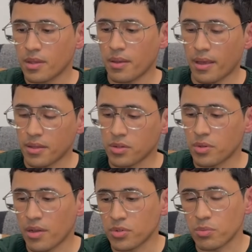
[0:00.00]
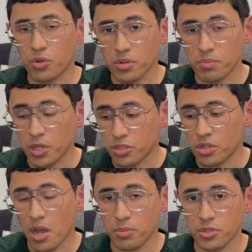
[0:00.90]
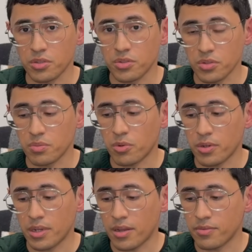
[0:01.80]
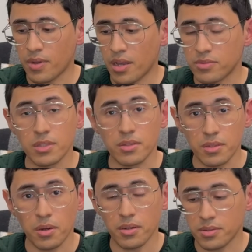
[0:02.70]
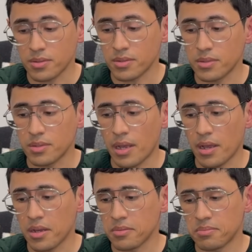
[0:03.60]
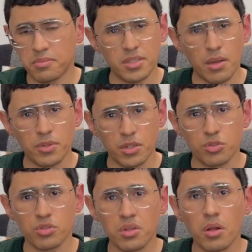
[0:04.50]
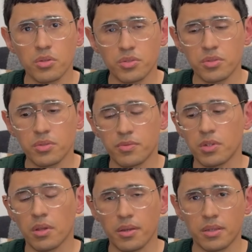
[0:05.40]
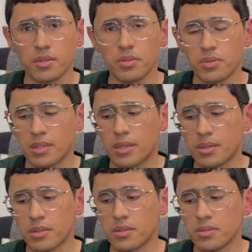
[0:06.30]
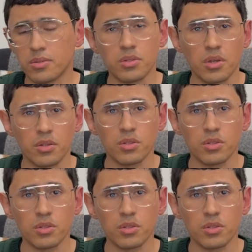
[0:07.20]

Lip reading: And then you have your more budget option, 0.95 TT Artisan at $700 new. If you're lucky, you could get these on the